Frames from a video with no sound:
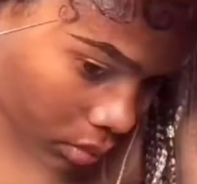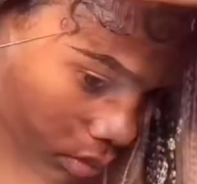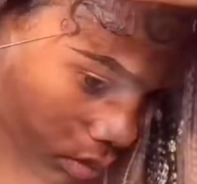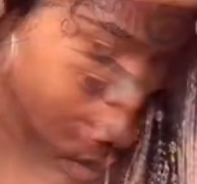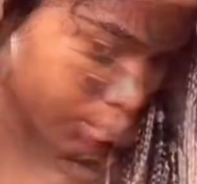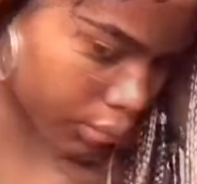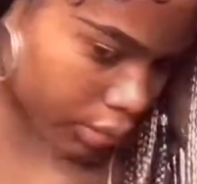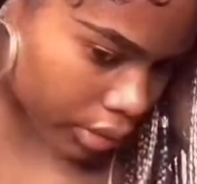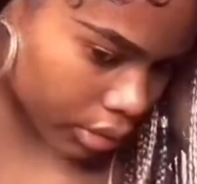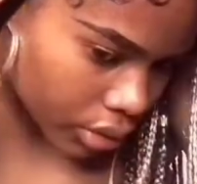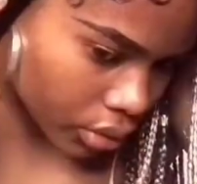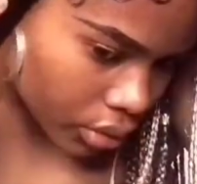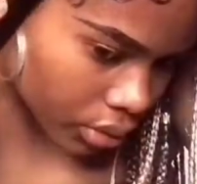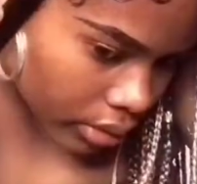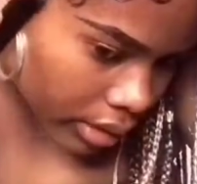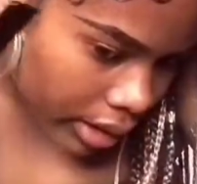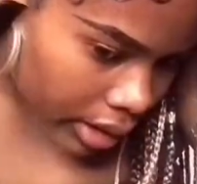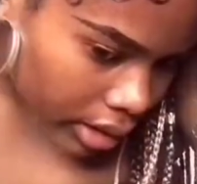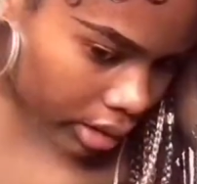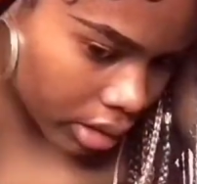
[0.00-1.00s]
now I'm gonna do
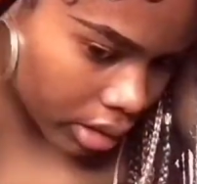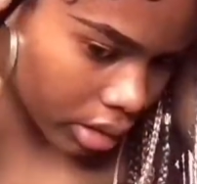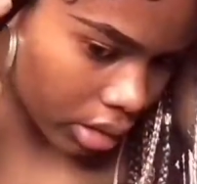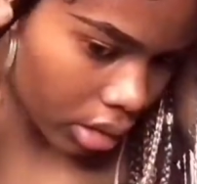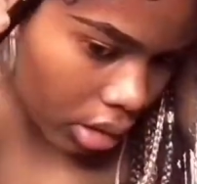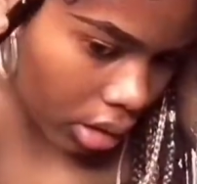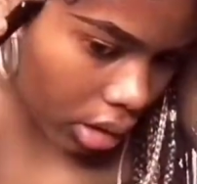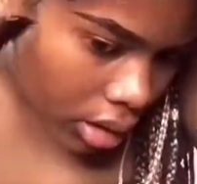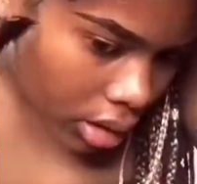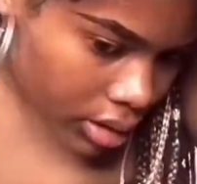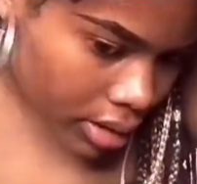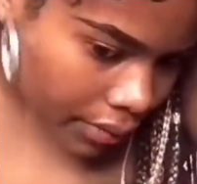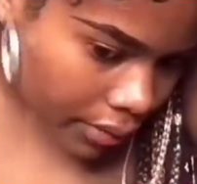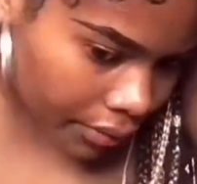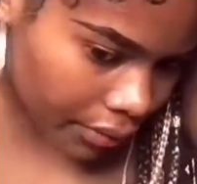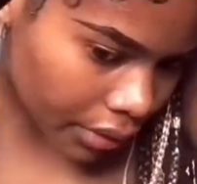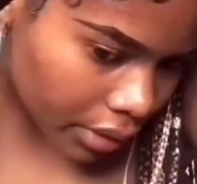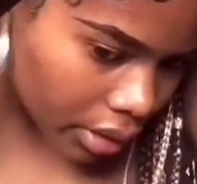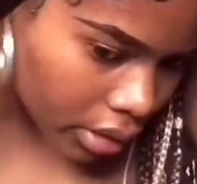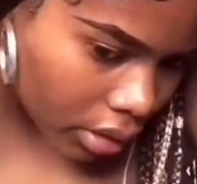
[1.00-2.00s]
like the
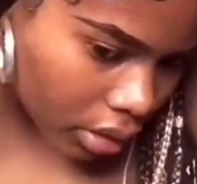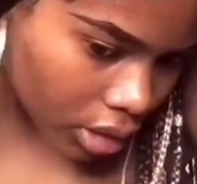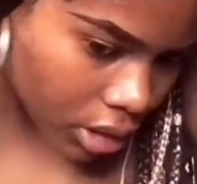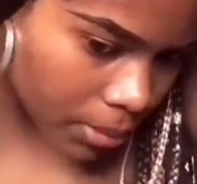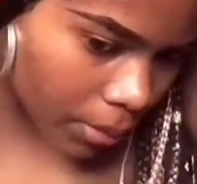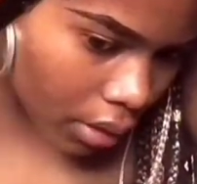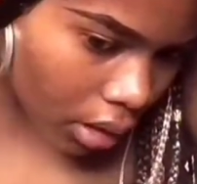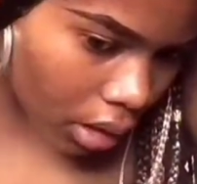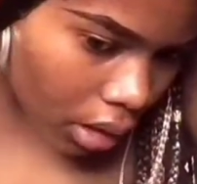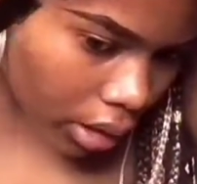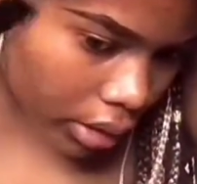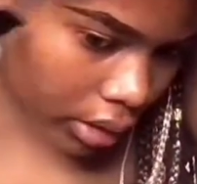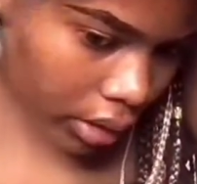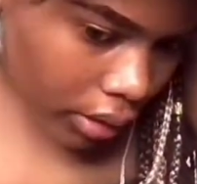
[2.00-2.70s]
very last part